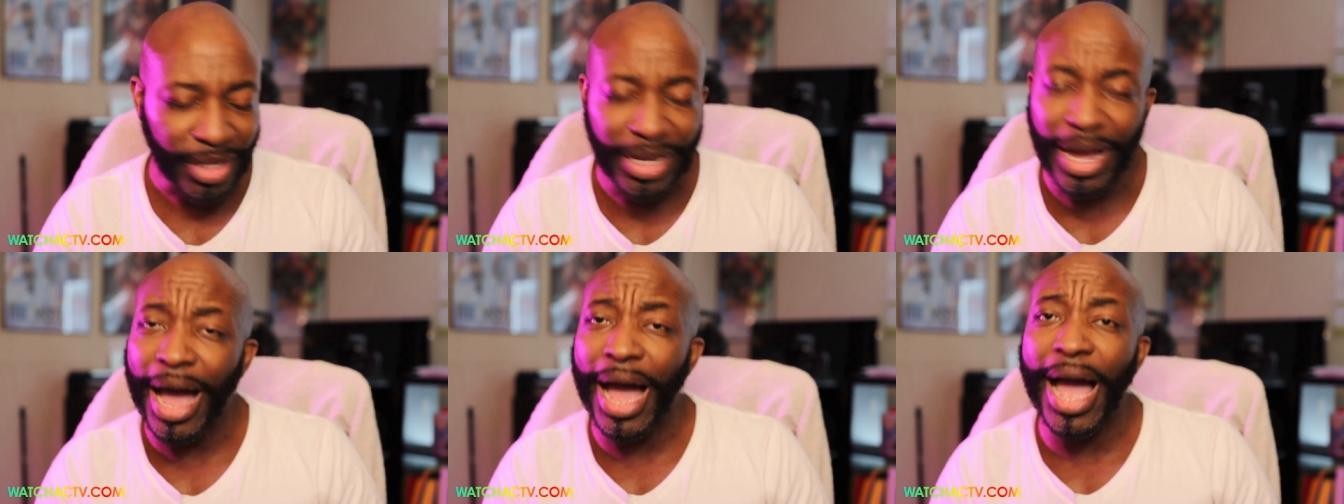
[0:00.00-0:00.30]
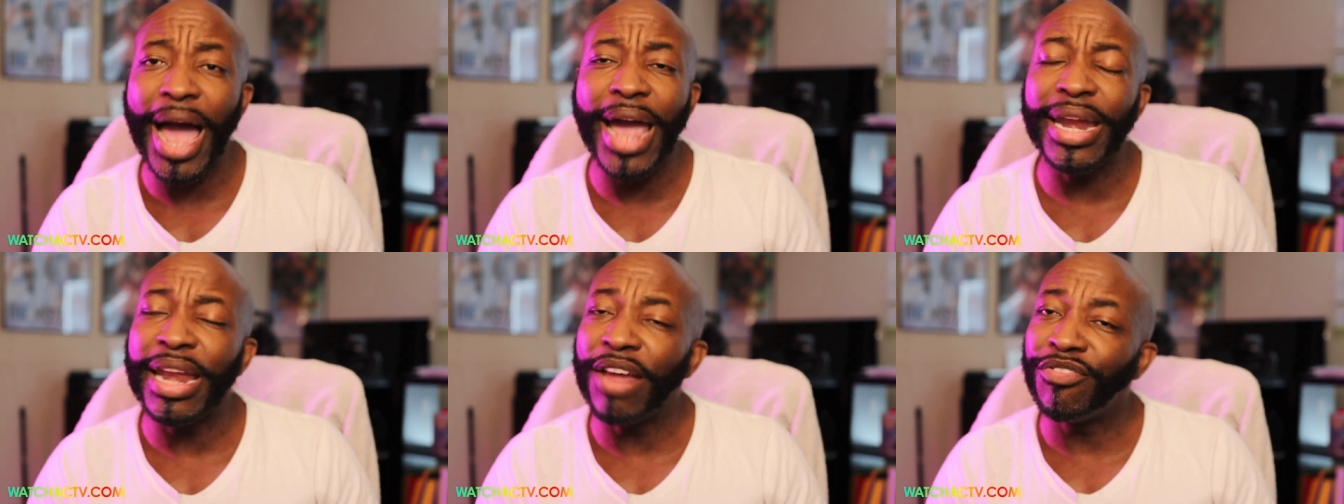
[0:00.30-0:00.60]

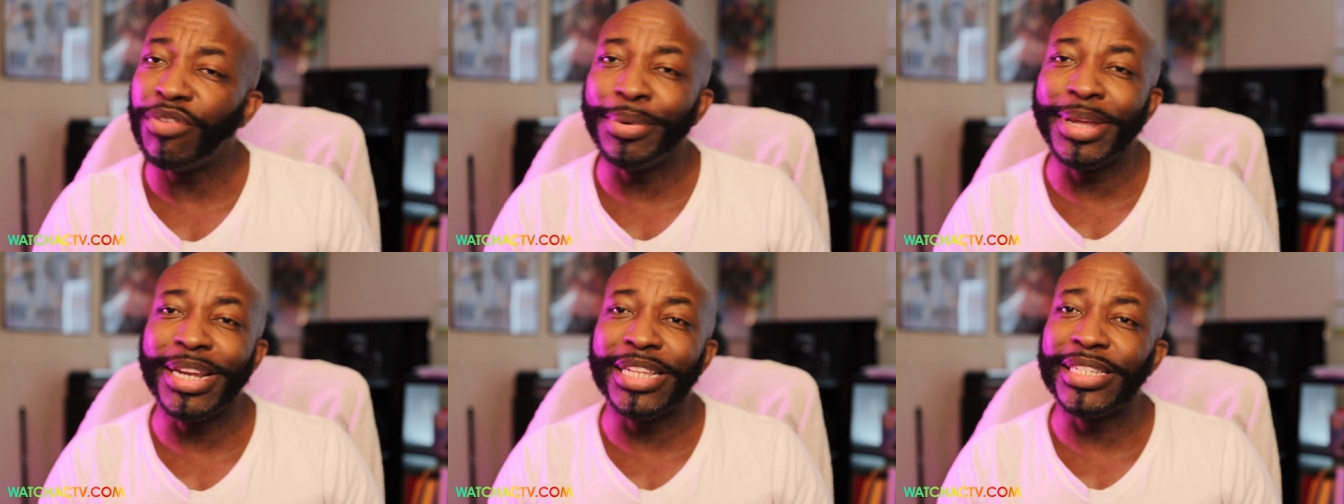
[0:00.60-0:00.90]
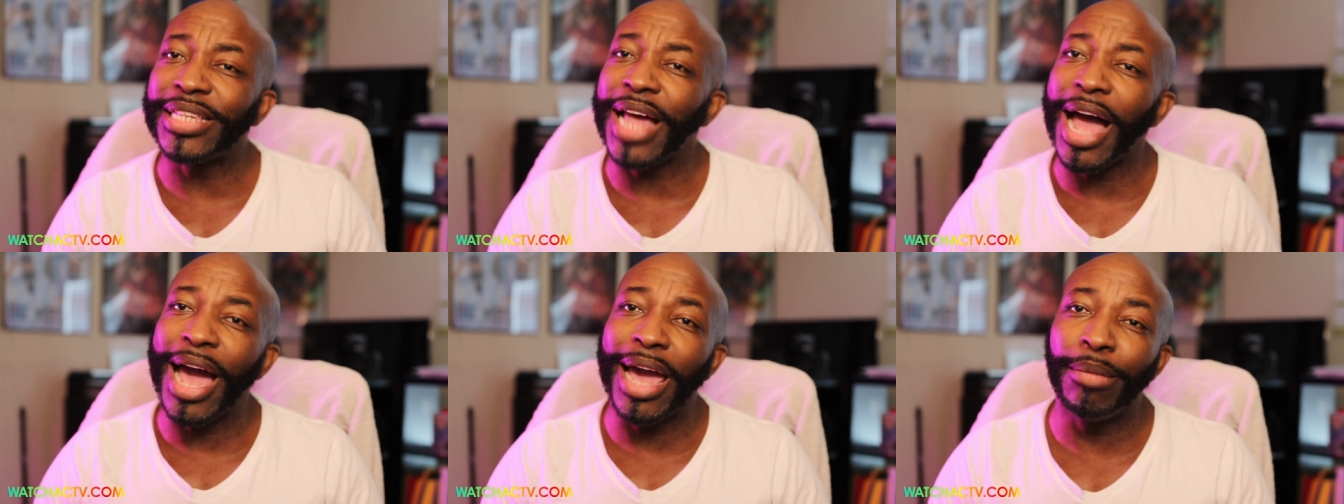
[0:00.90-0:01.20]
I ain't never been
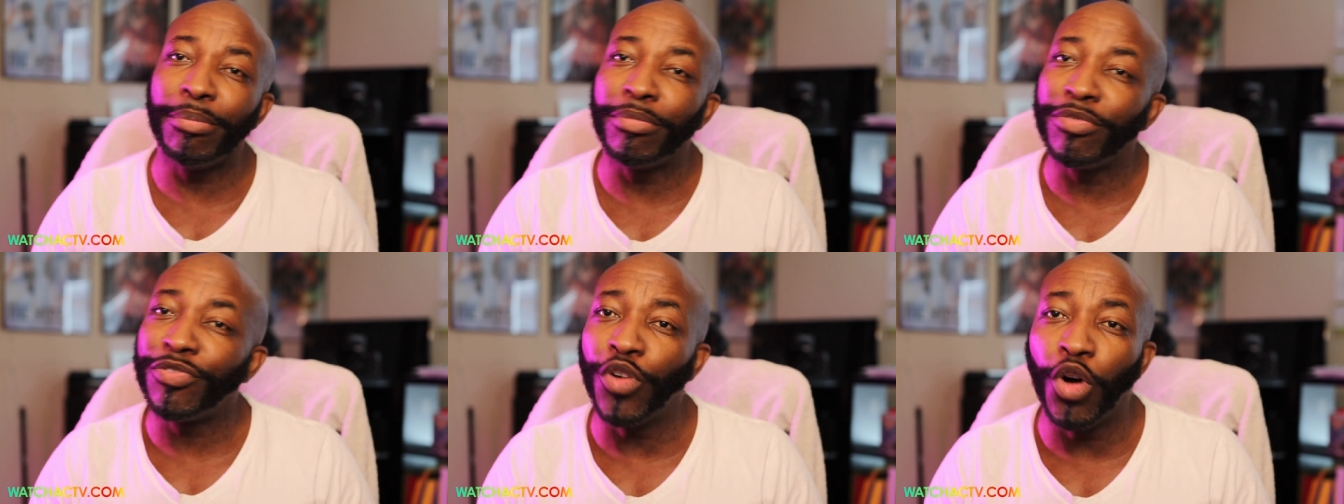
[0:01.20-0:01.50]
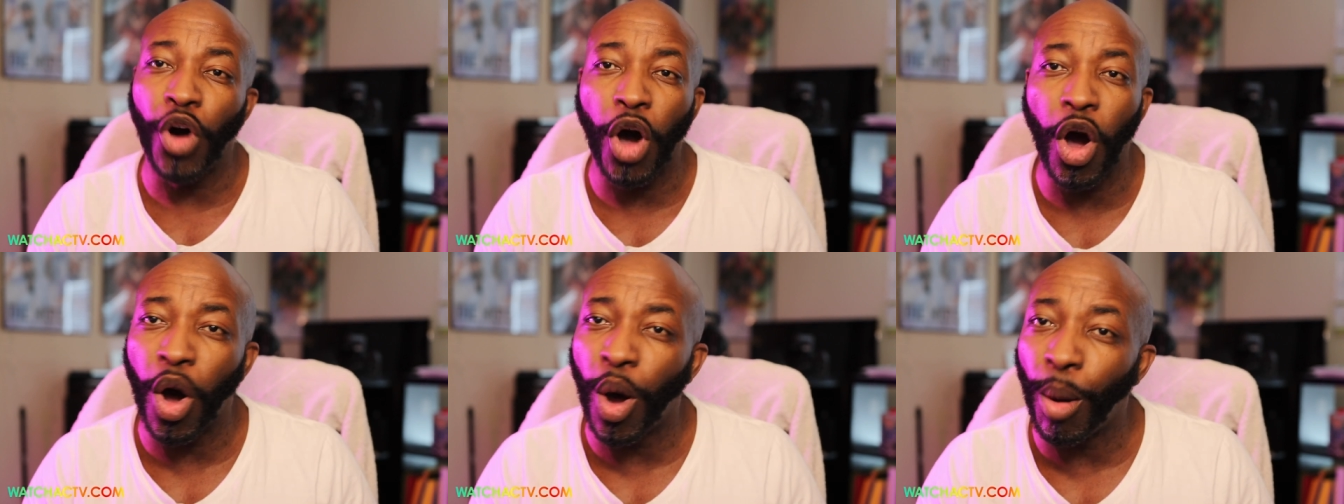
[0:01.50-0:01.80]
this hype
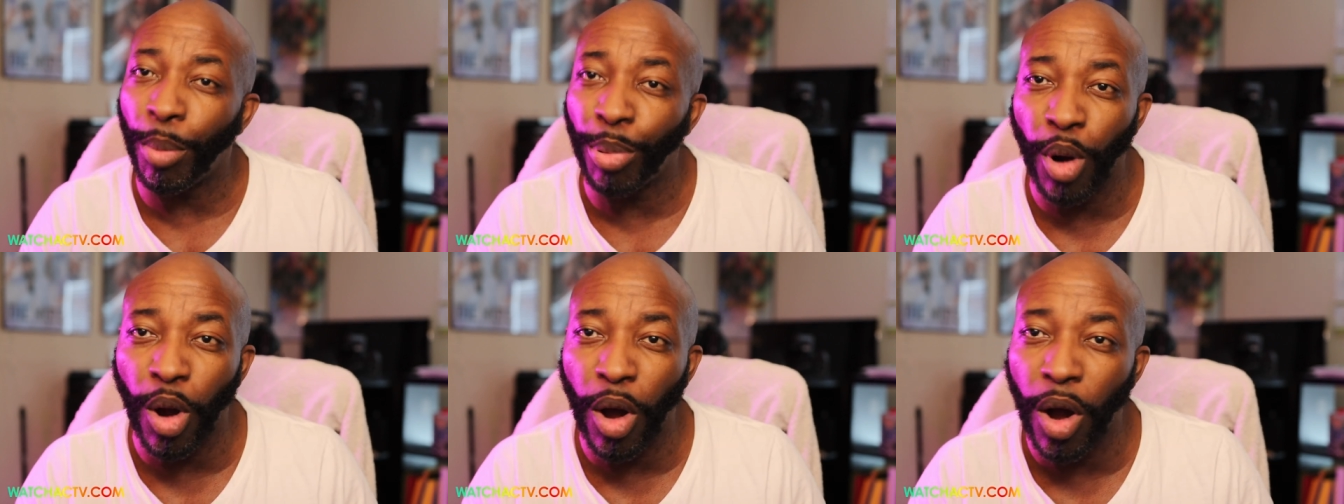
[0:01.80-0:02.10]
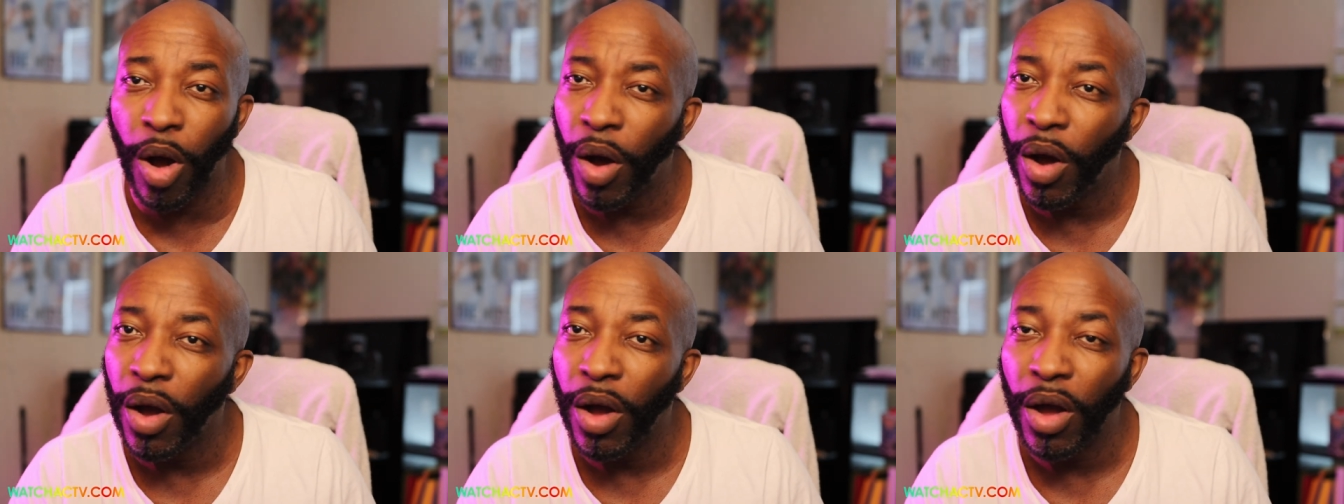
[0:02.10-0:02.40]
for a
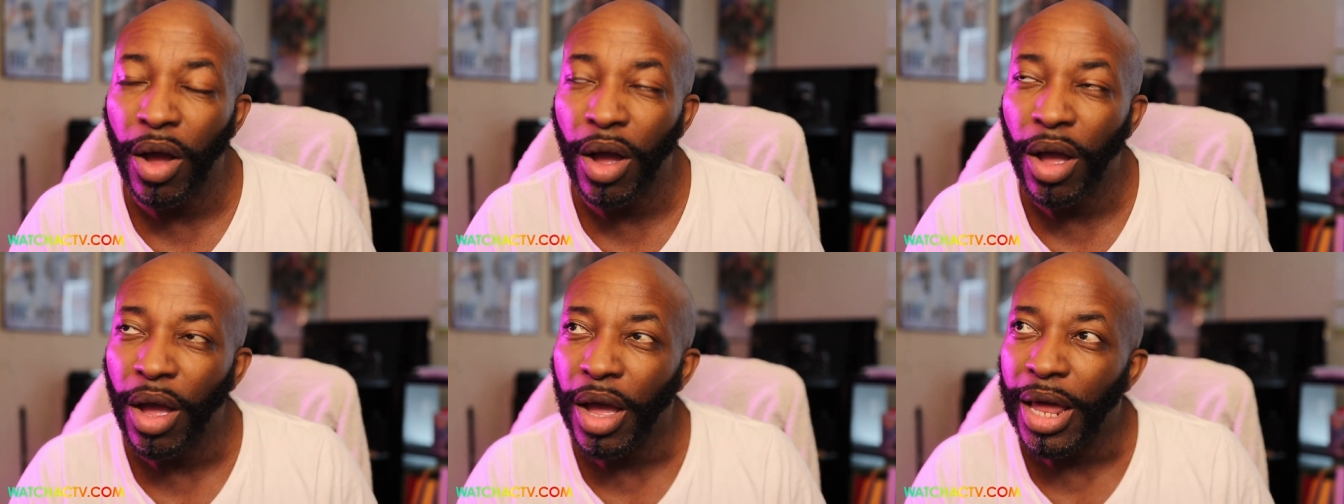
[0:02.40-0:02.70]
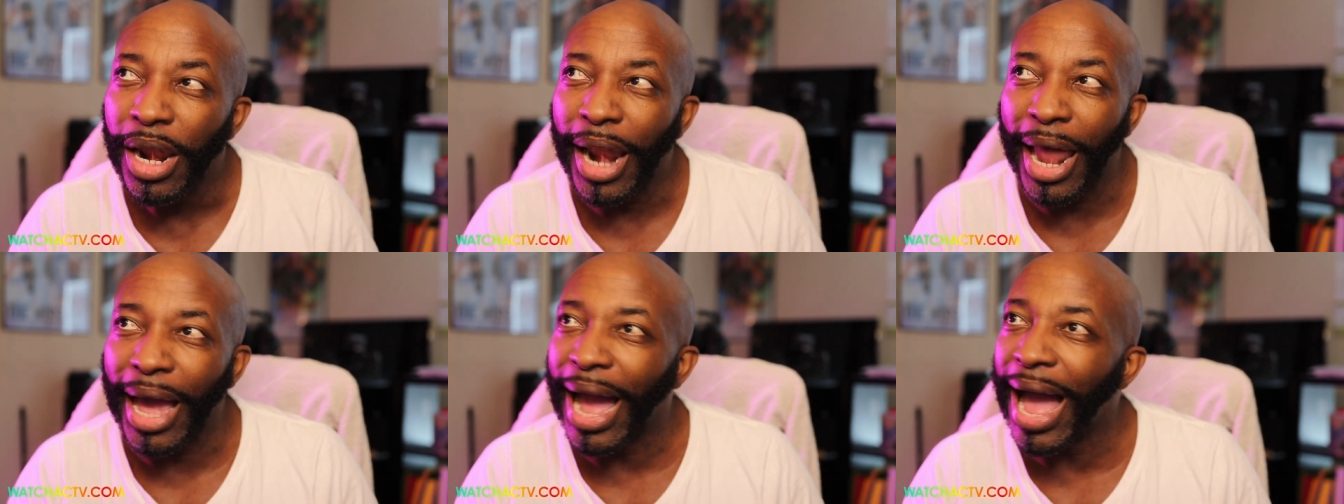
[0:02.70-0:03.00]

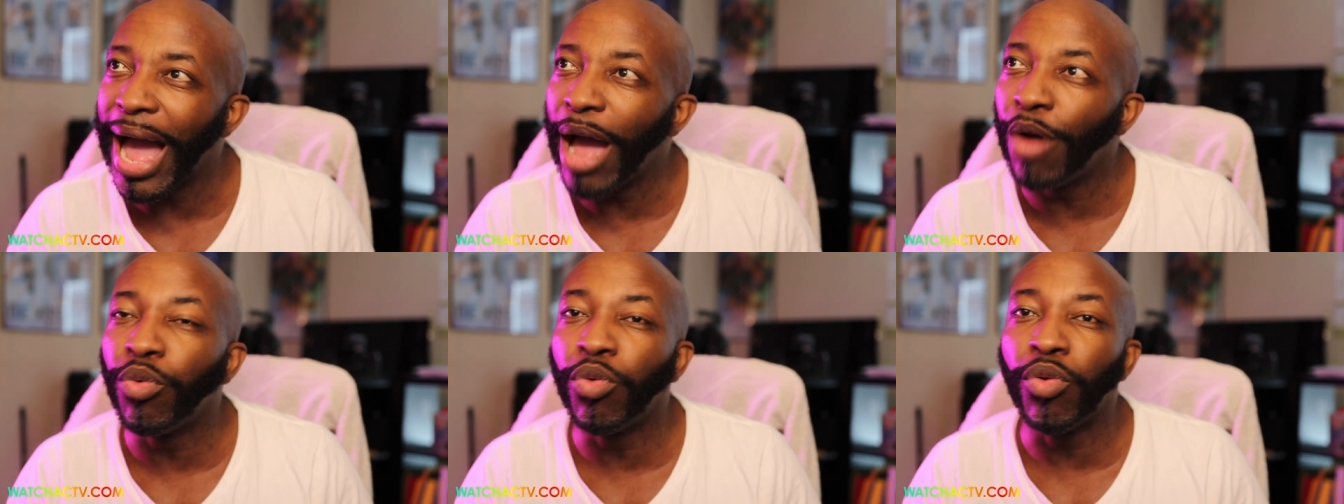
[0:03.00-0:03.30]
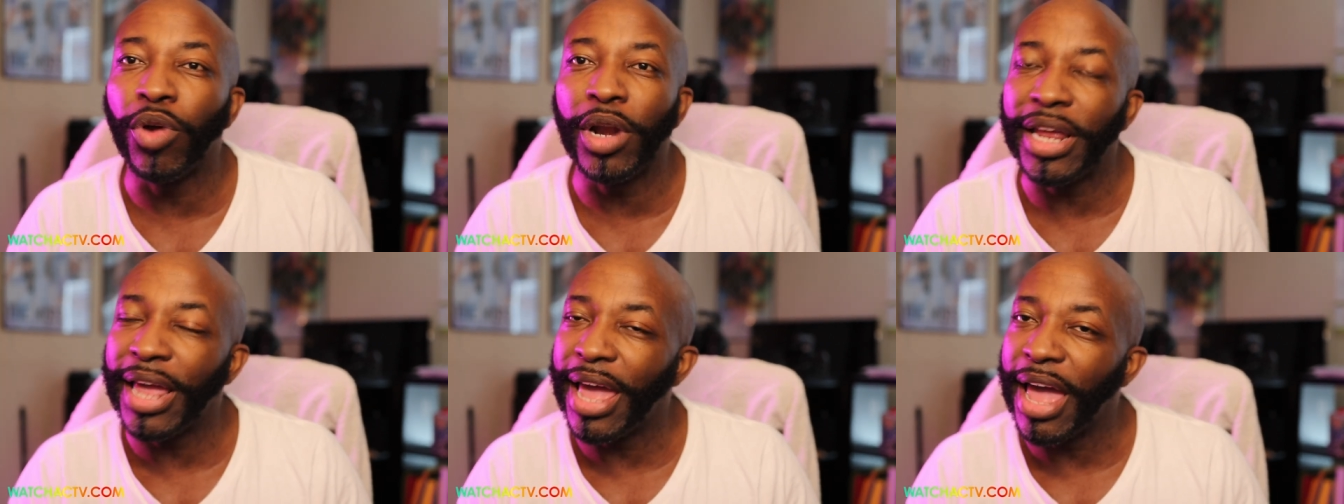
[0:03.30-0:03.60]
Like I
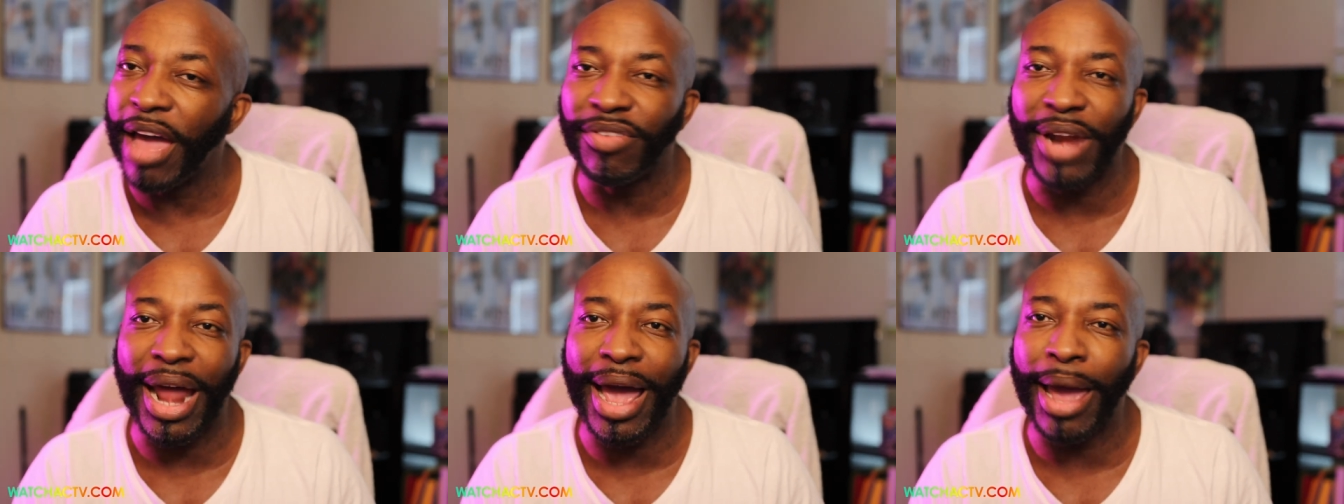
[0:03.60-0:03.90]
really haven't.